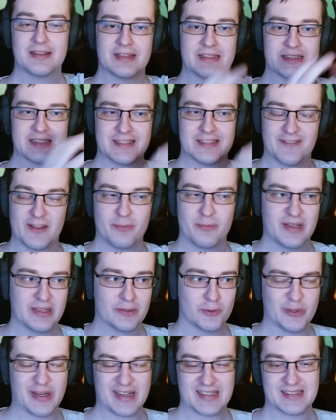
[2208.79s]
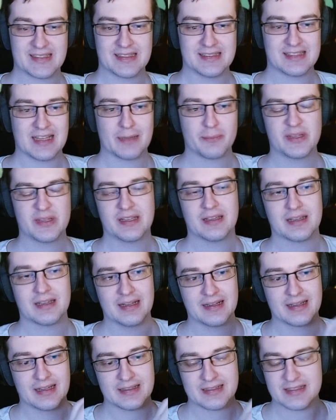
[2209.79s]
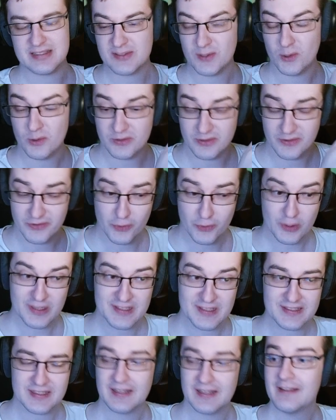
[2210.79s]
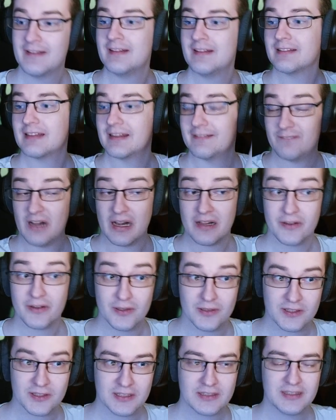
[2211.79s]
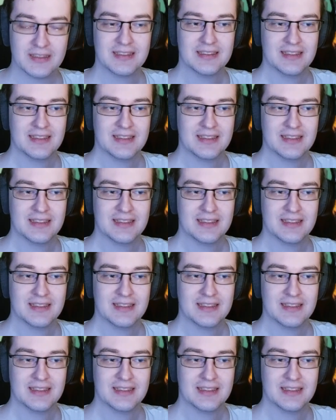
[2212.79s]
then Swiftman to extend something and get Soul to Forest, then Wild,